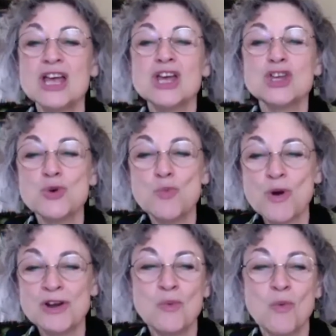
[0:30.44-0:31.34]
You
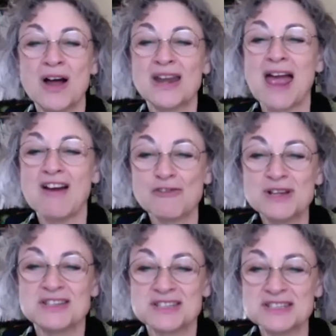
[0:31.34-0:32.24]
wouldn't want every
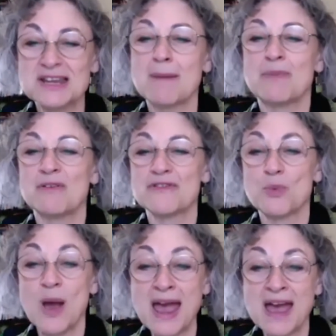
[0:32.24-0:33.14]
step of the
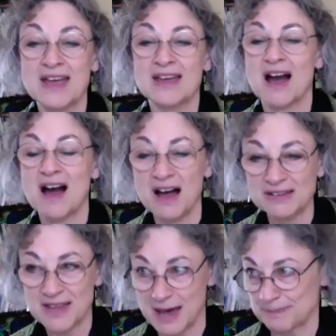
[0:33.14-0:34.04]
way
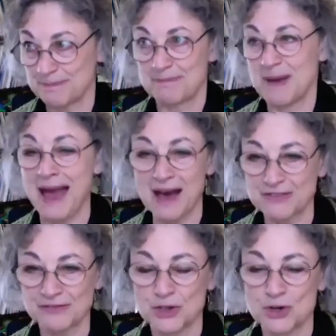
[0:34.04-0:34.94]
on that path
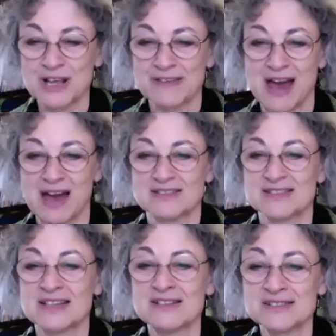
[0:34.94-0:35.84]
of learning that
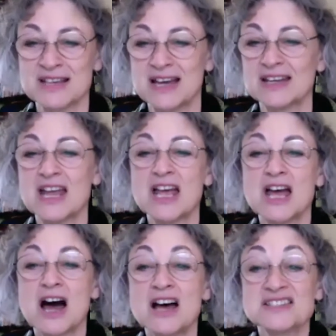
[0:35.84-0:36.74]
skill set
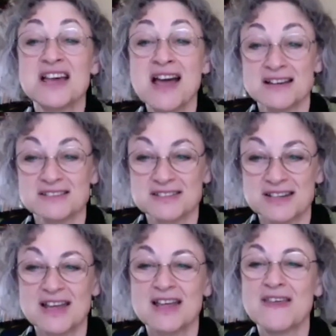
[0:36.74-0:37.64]
assessed.
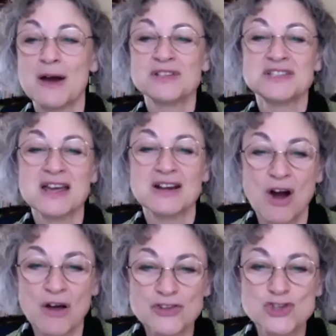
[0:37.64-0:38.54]
That would take
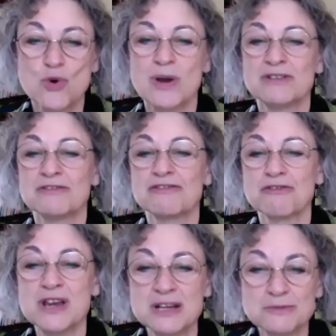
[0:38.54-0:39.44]
all the joy and
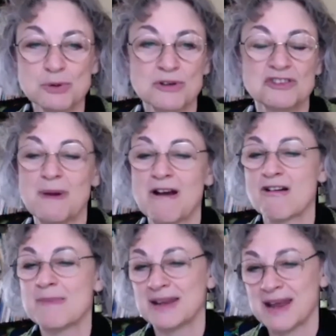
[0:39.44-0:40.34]
freedom to
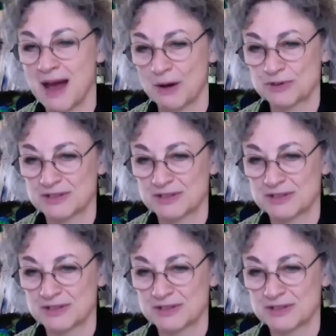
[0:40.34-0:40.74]
experiment out.